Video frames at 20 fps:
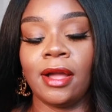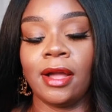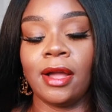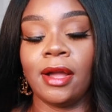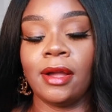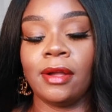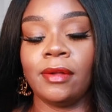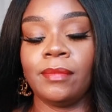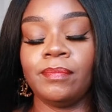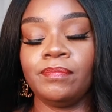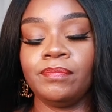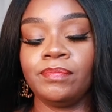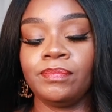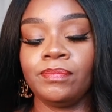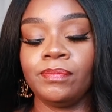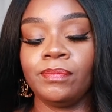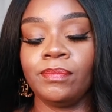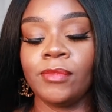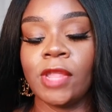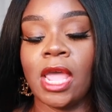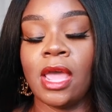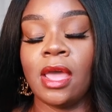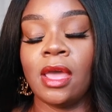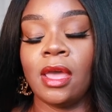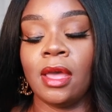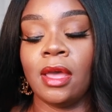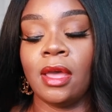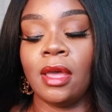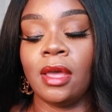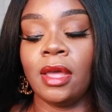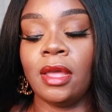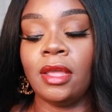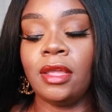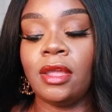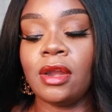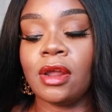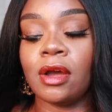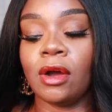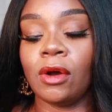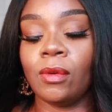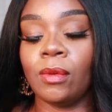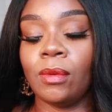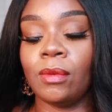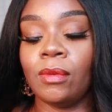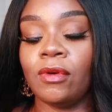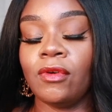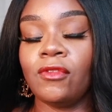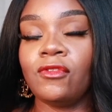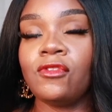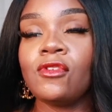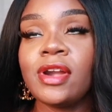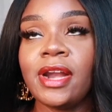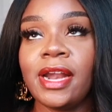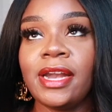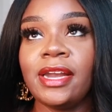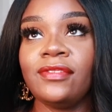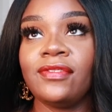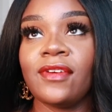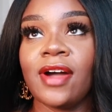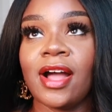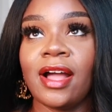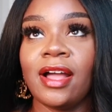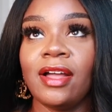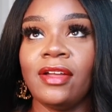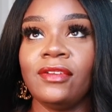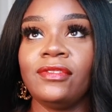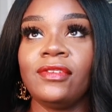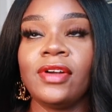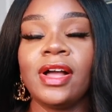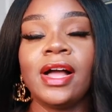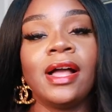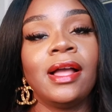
um you know 495